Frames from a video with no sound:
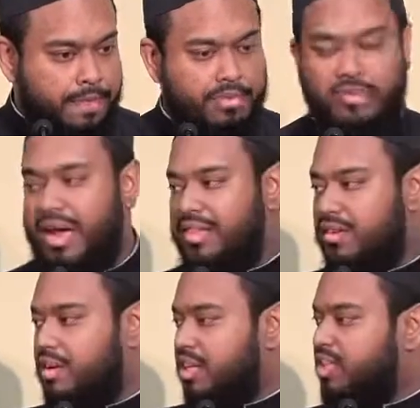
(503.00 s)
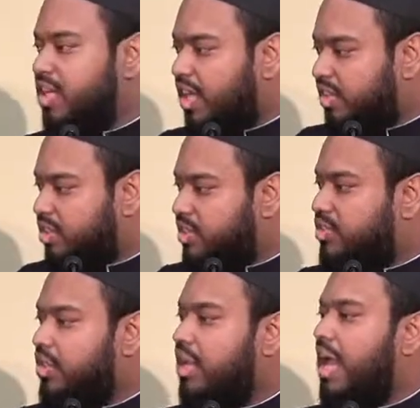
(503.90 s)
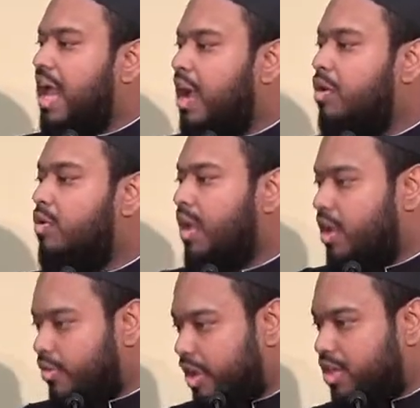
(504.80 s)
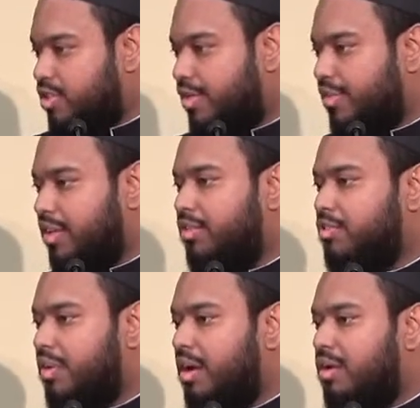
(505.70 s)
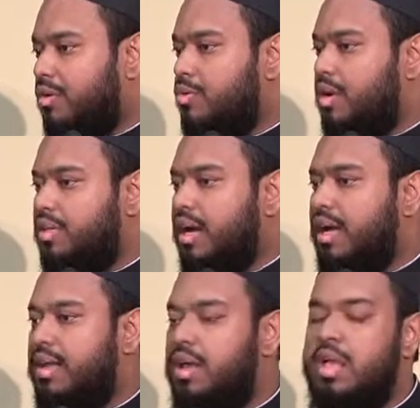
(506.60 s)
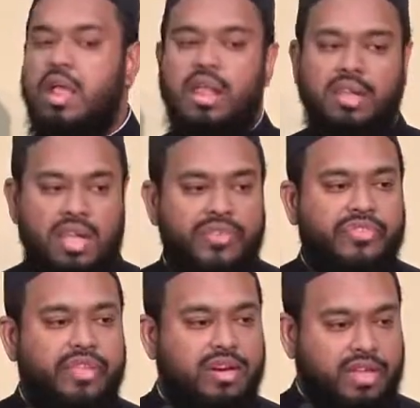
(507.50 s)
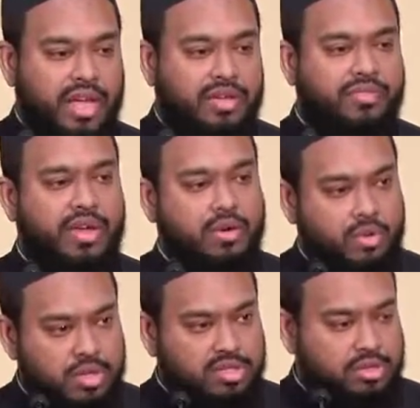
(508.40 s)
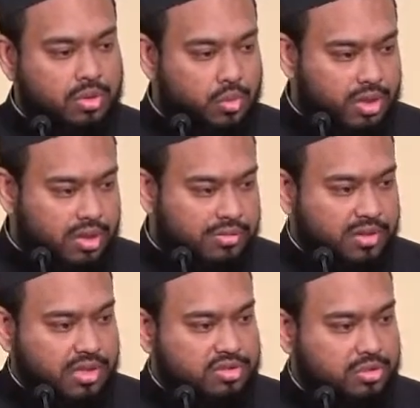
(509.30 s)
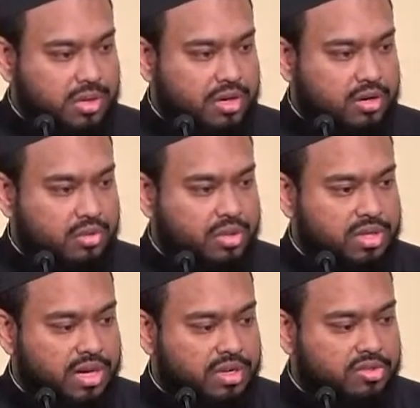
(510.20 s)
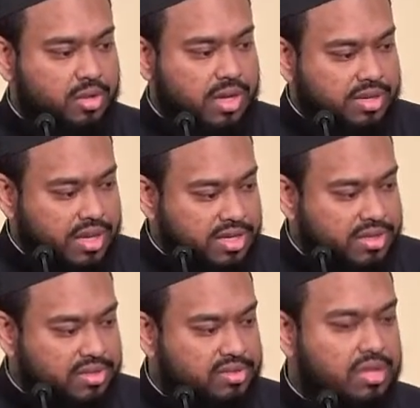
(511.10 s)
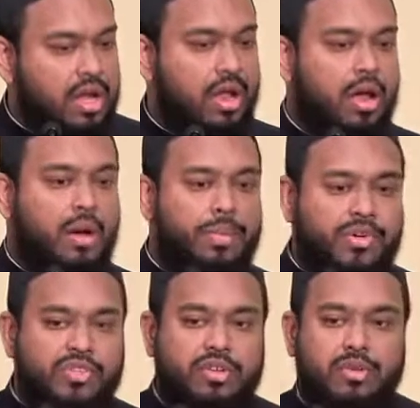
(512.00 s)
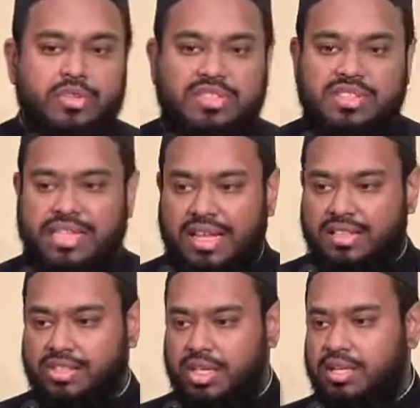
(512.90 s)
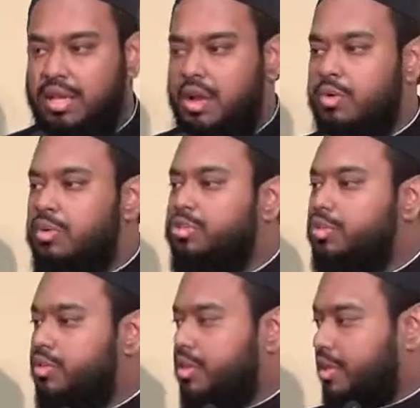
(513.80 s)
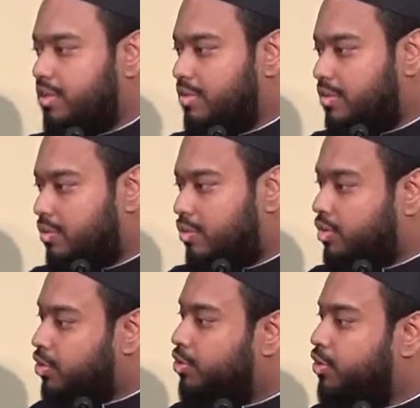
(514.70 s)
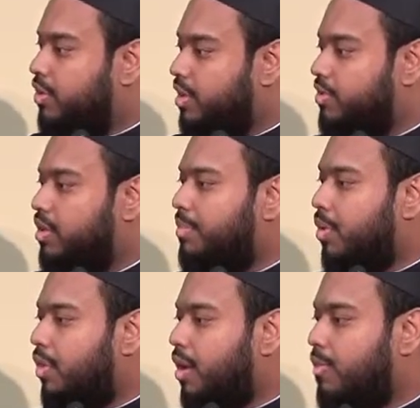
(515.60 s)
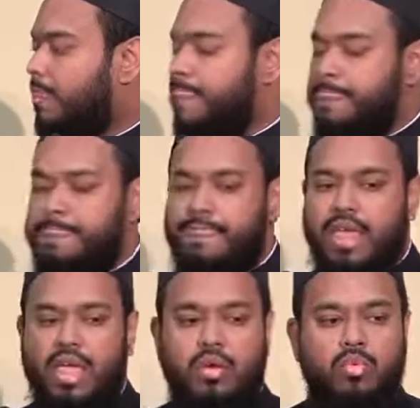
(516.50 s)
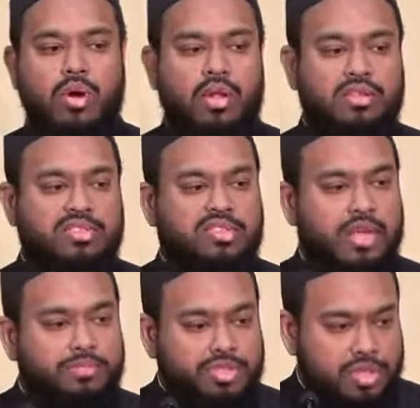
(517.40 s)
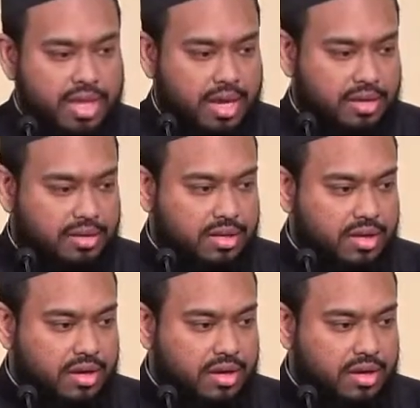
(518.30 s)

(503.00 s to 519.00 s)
but rather intelligence in how a creation of Allah subhanahu wa ta'ala lives their life according to the will of Allah subhanahu wa ta'ala. So al-kayyis, a person who is intelligent will do things, will do two things. Number one, they will subjugate